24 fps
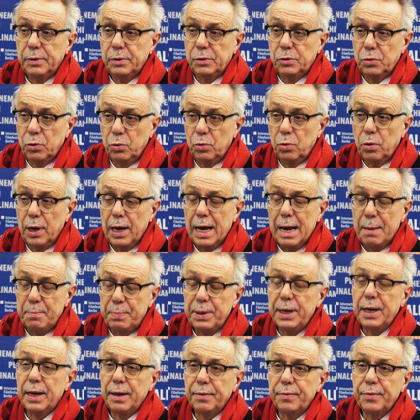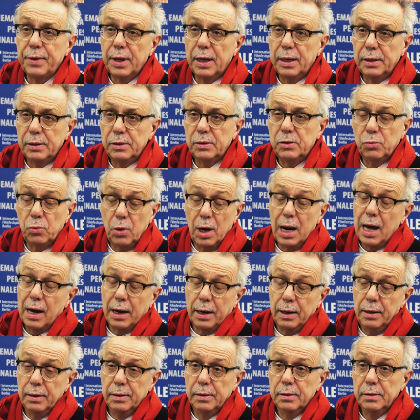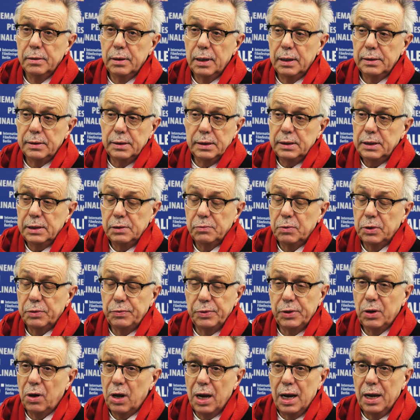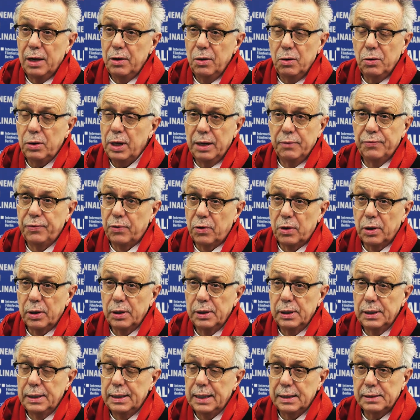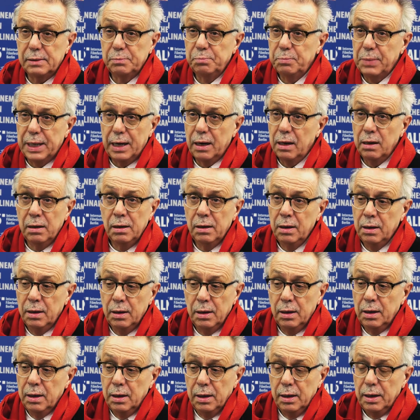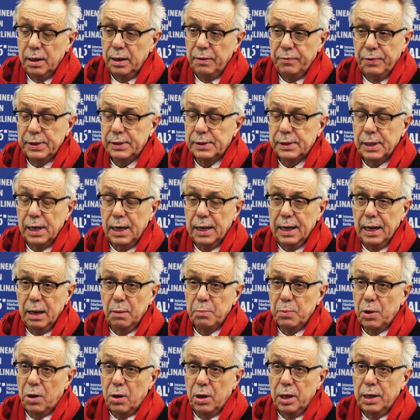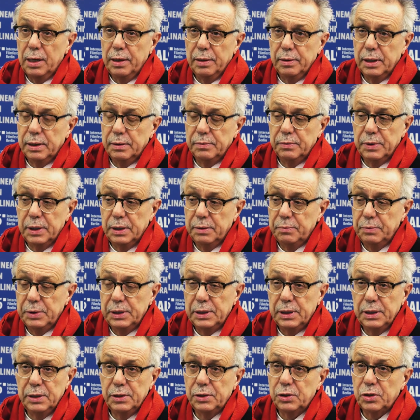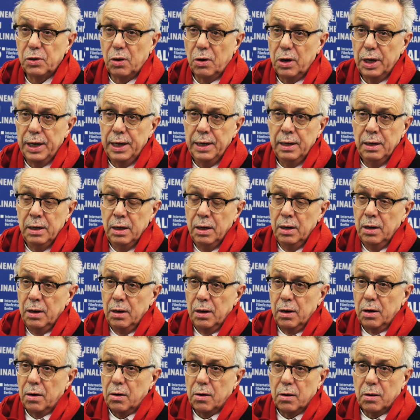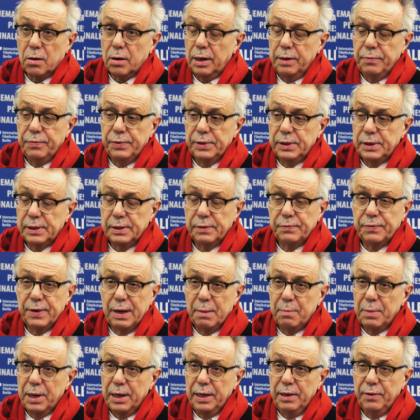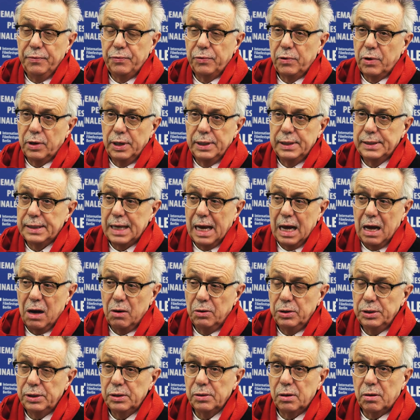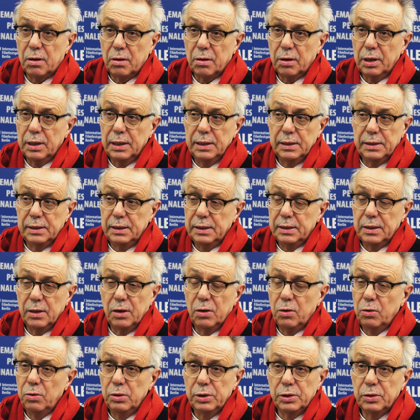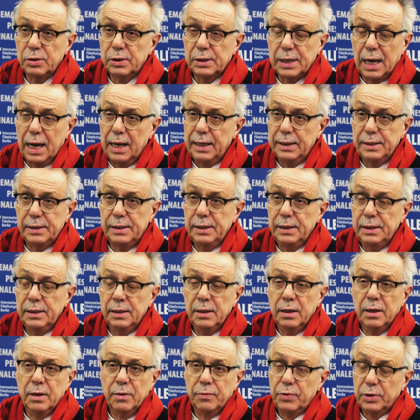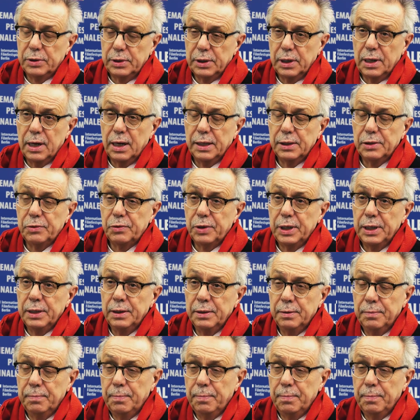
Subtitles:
to happiness and to luck. And this is what we all are looking for. It doesn't matter if it's a little boy with his toy, or if it's a family for his house, or is it the whole society for the country.